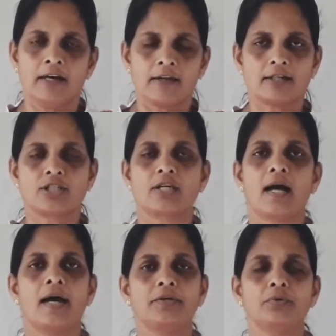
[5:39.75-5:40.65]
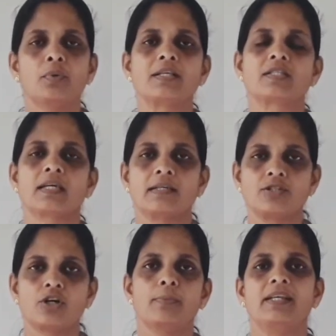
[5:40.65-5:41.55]
Russia, USA,
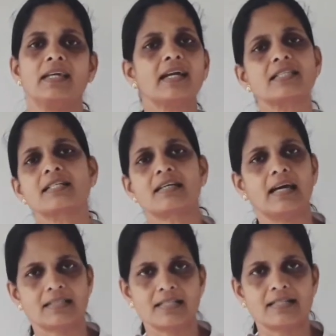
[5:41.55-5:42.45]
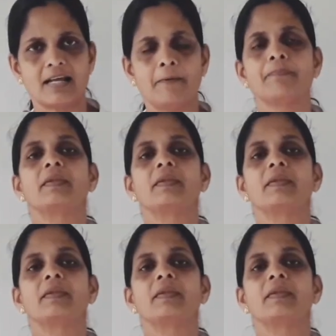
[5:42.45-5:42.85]
Germany, etc. etc.